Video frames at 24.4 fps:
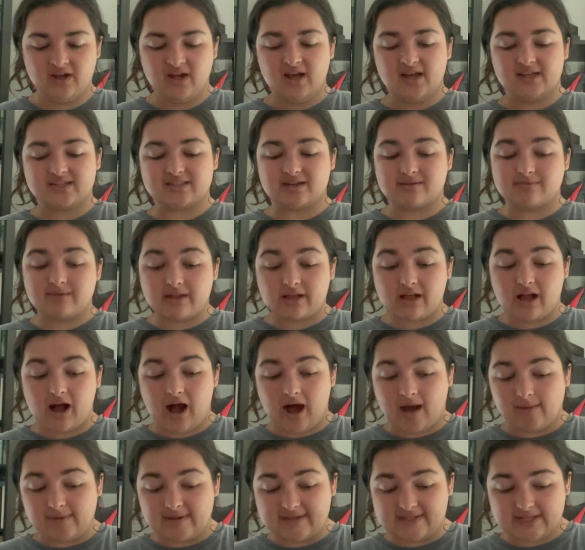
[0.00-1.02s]
Some of the
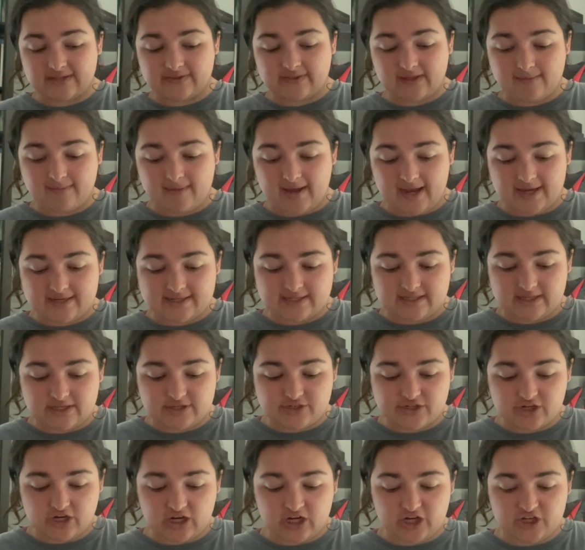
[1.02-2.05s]
comments that they made to the
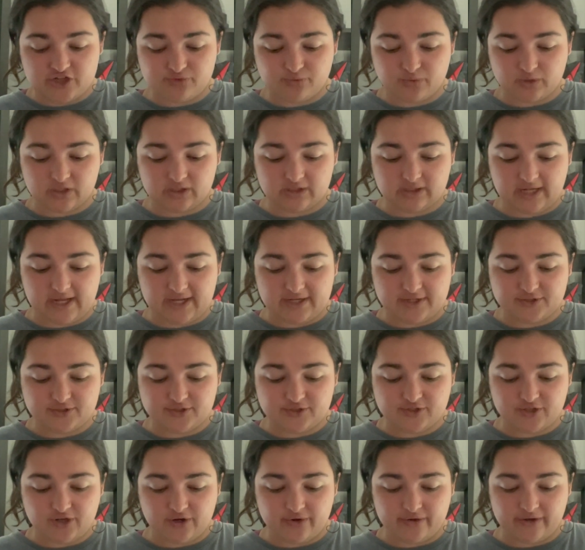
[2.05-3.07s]
judge were like
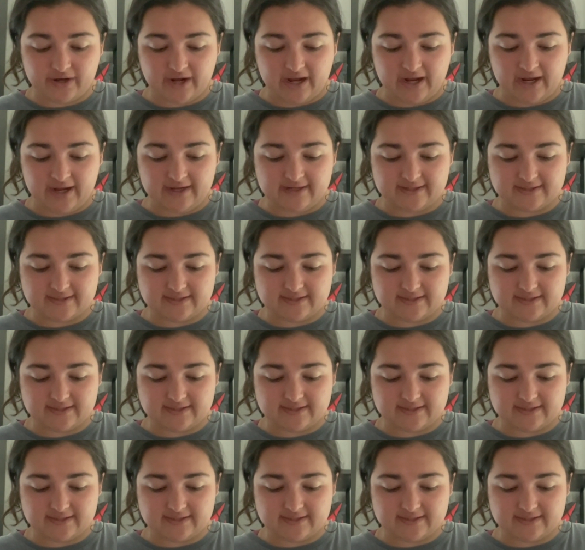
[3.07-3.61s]
so nice.